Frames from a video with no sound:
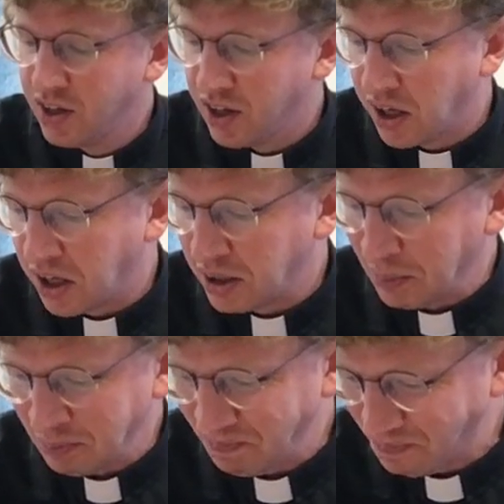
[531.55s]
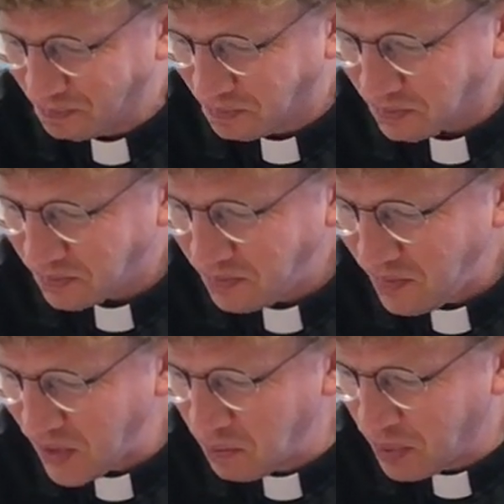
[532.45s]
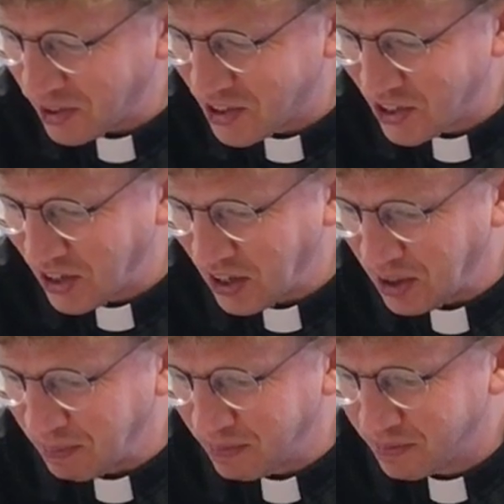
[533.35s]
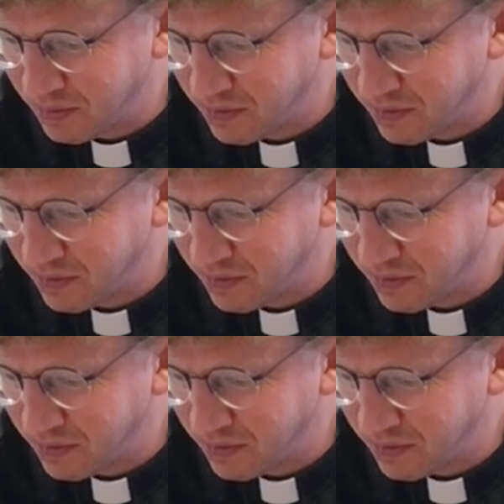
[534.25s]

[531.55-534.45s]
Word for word: Um, but, um,